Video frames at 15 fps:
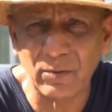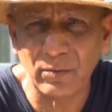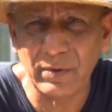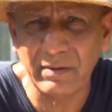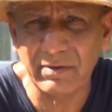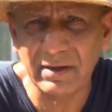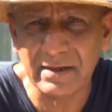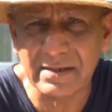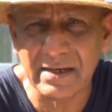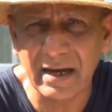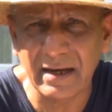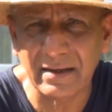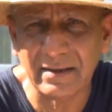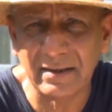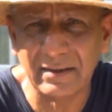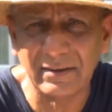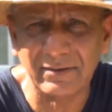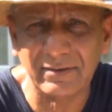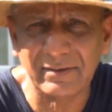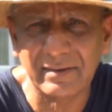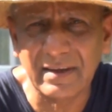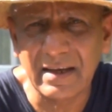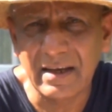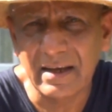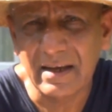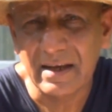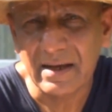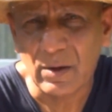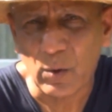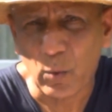weevil attack is
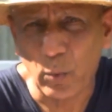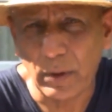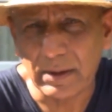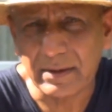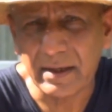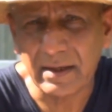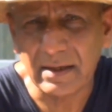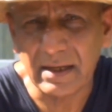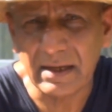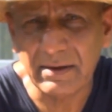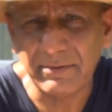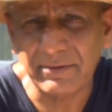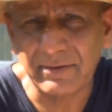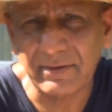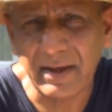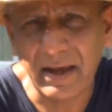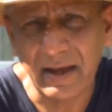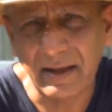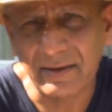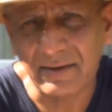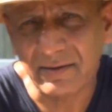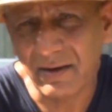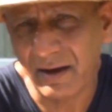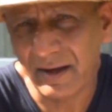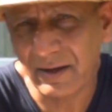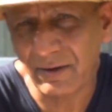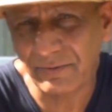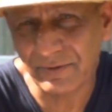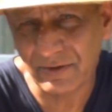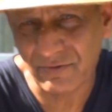wilting leaves and dying
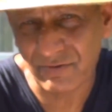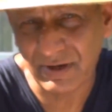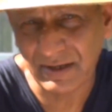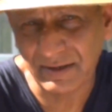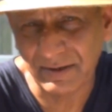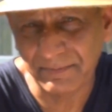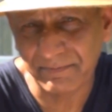of the tree.